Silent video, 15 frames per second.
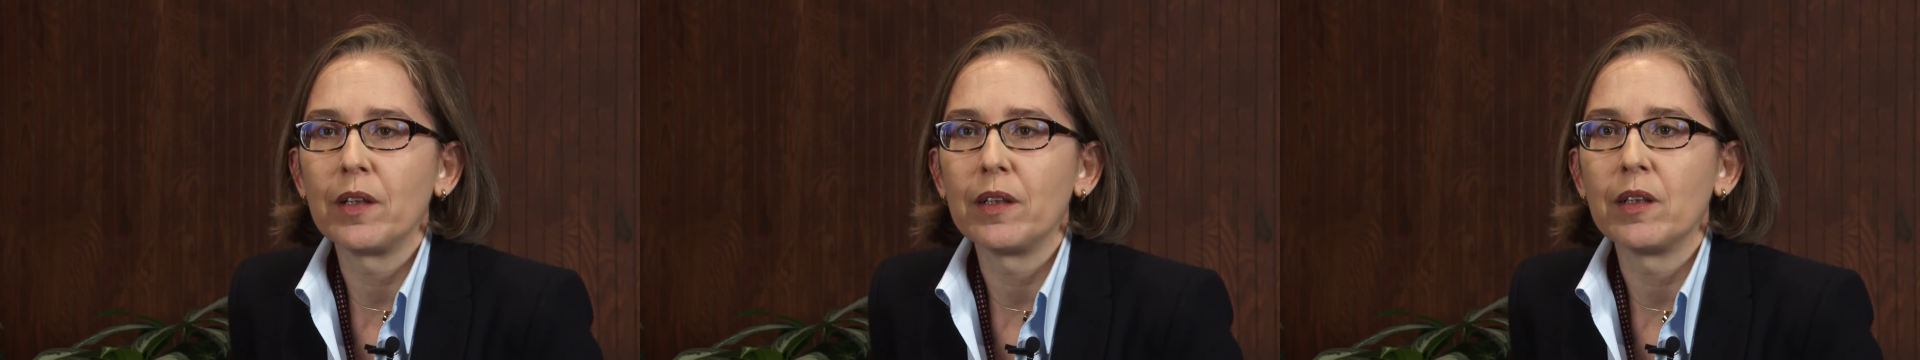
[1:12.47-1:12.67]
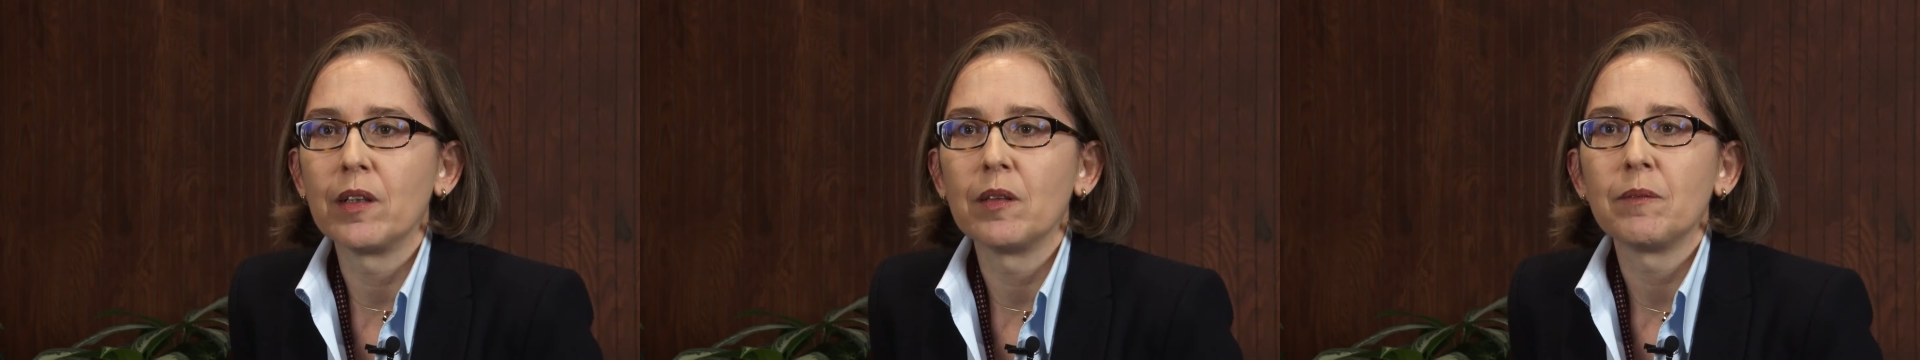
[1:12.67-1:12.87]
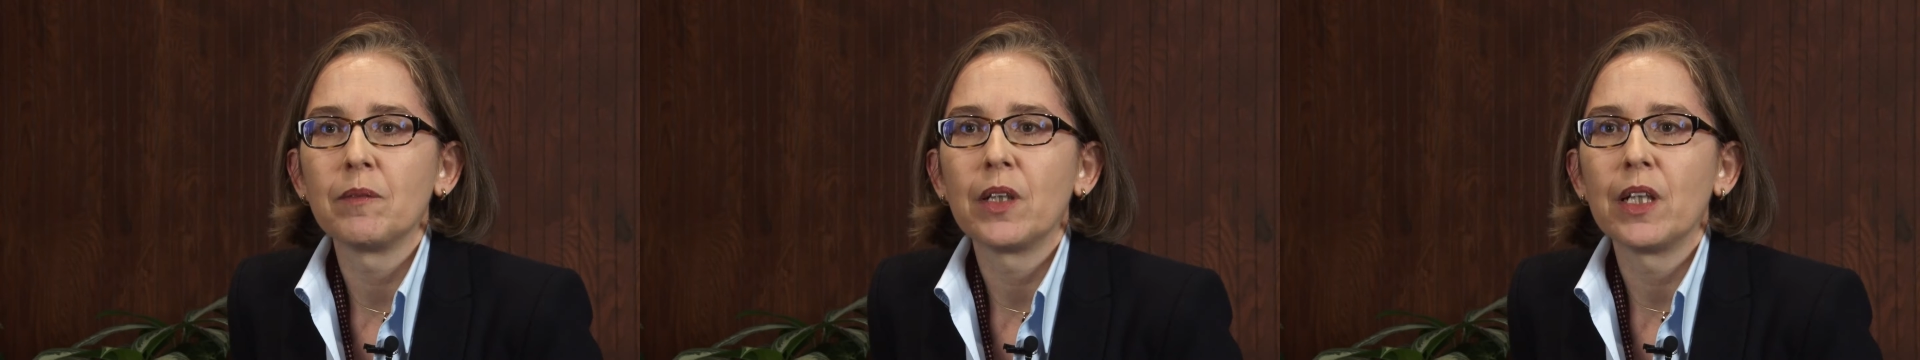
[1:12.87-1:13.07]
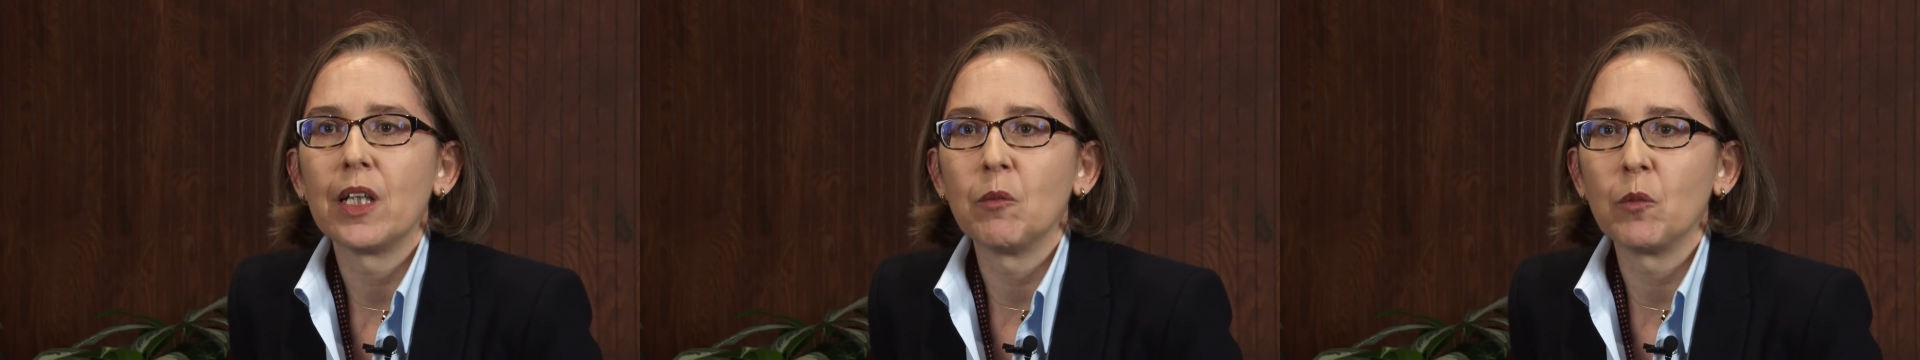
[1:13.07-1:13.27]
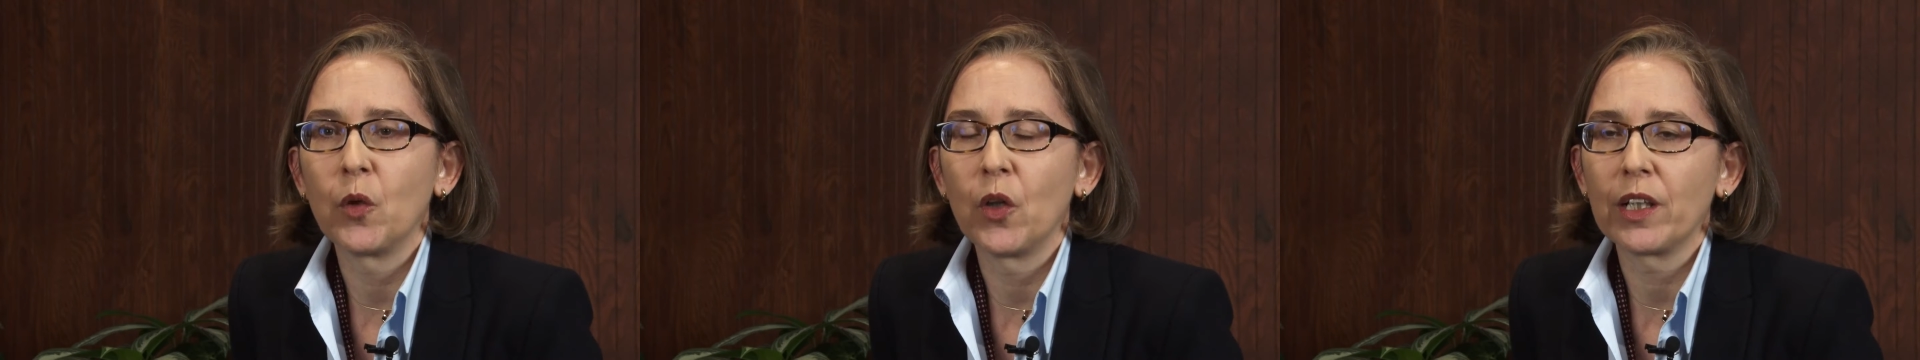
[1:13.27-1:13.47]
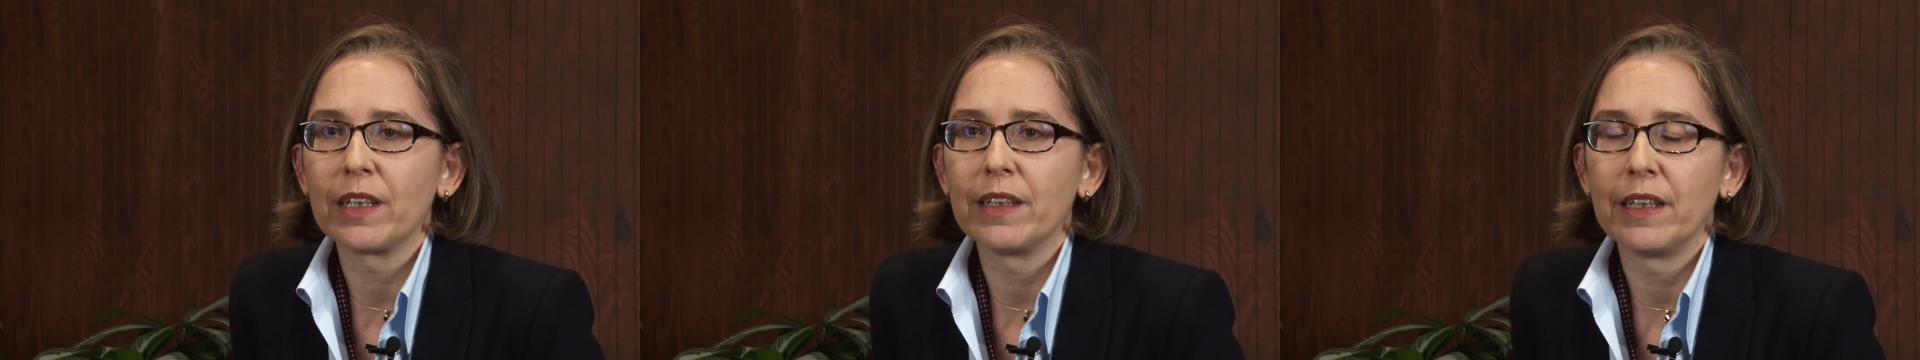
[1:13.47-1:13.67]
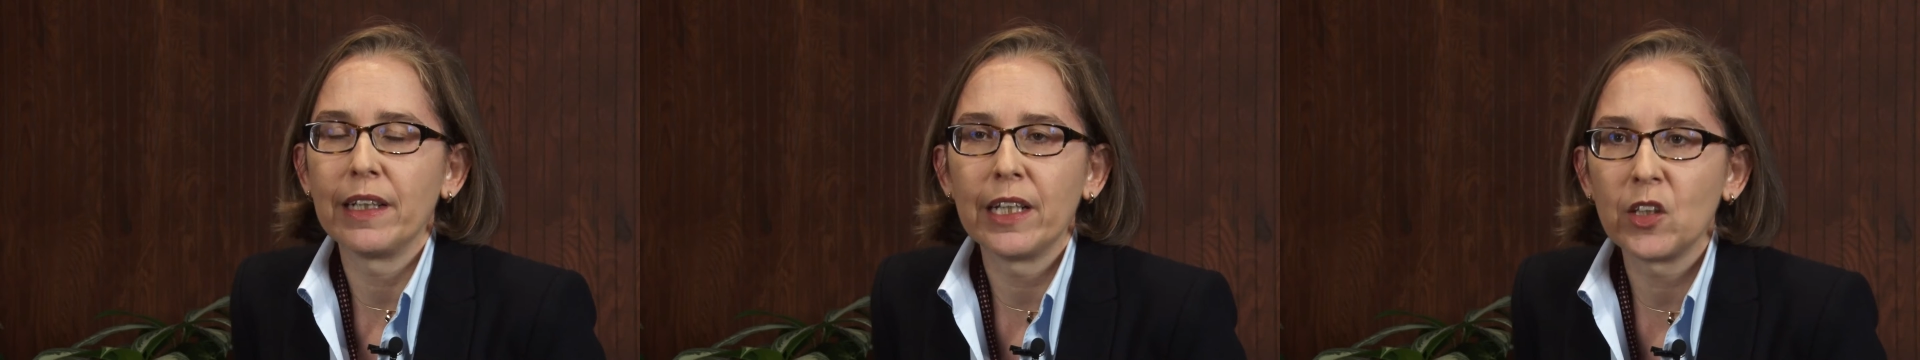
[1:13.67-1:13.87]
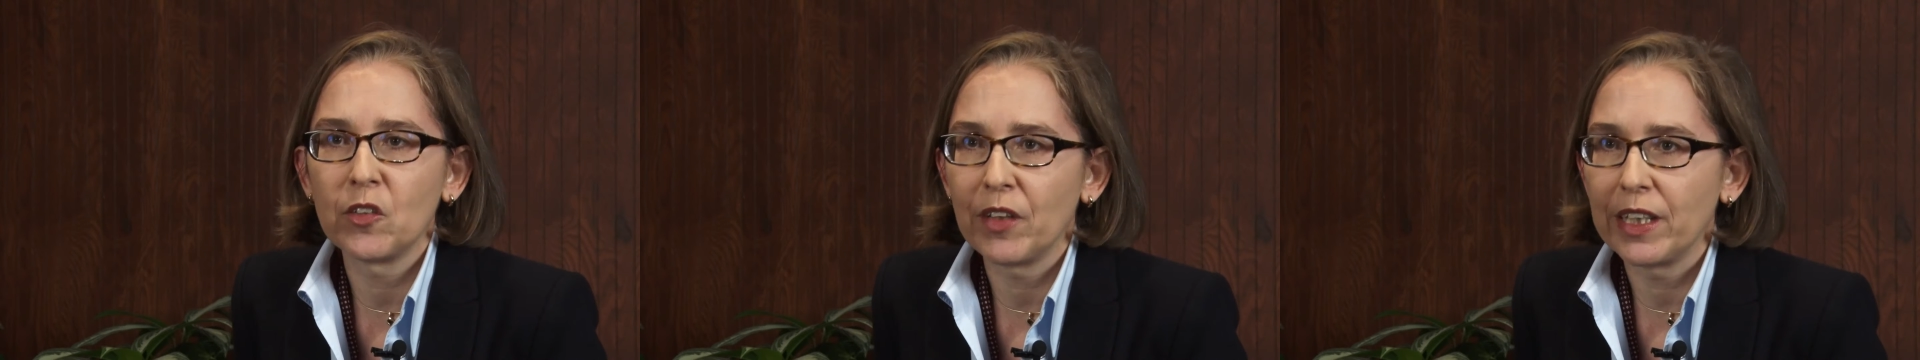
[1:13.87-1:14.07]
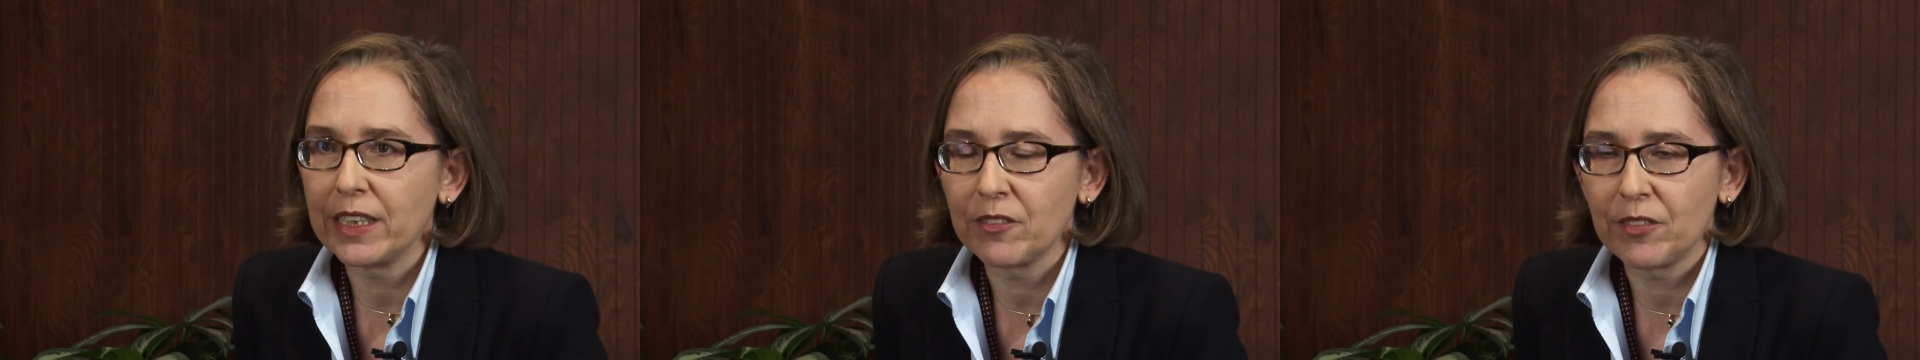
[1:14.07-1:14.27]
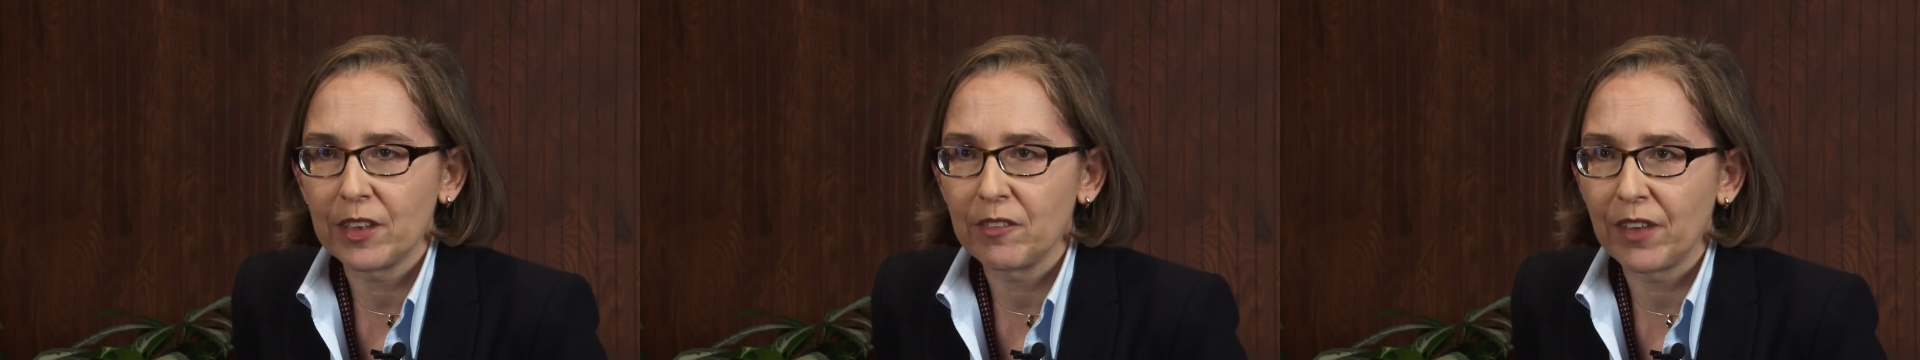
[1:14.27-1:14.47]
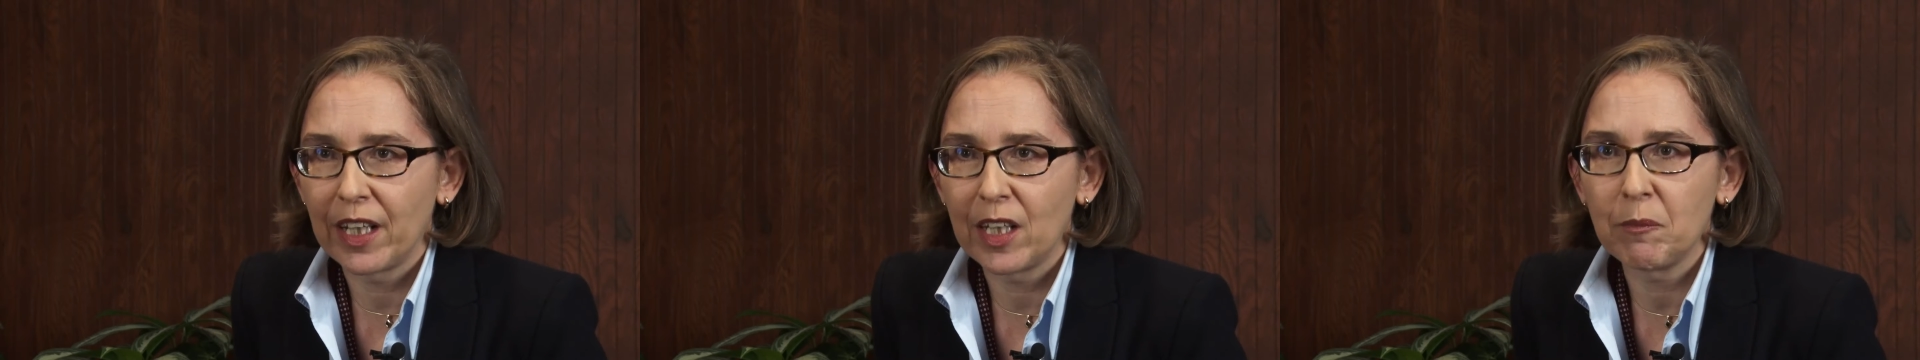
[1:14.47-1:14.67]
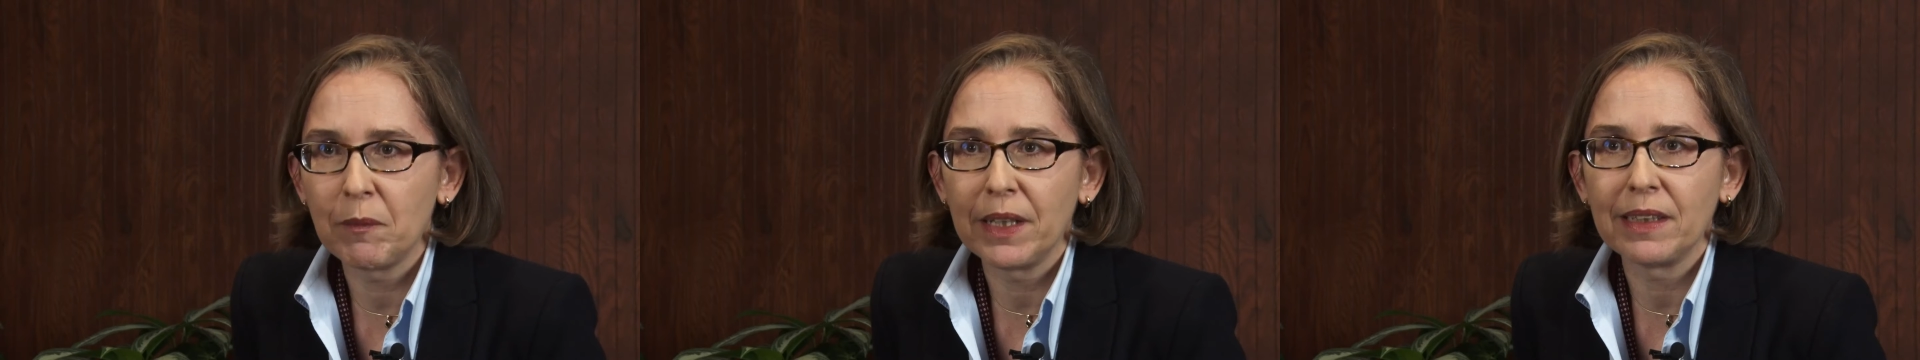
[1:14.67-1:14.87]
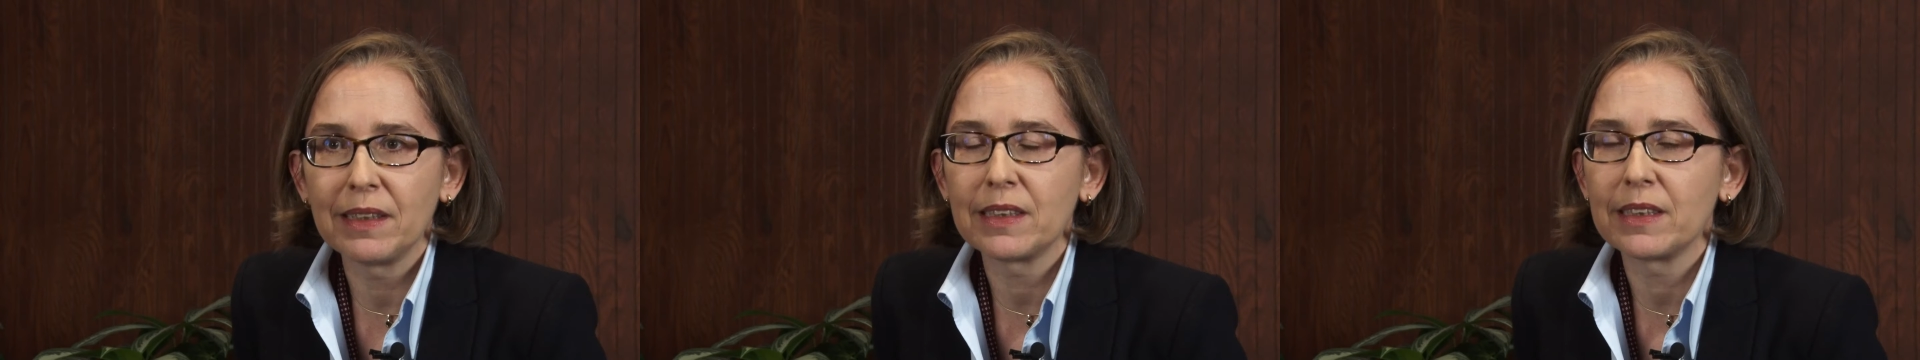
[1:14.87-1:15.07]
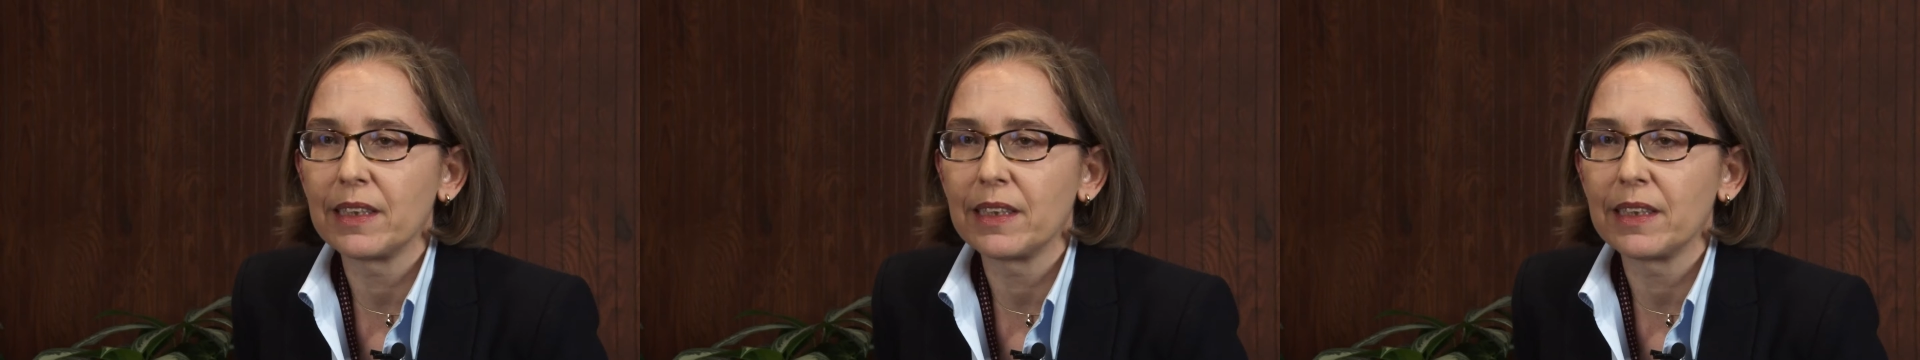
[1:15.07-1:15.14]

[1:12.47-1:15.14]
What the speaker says: to work in an innovative environment,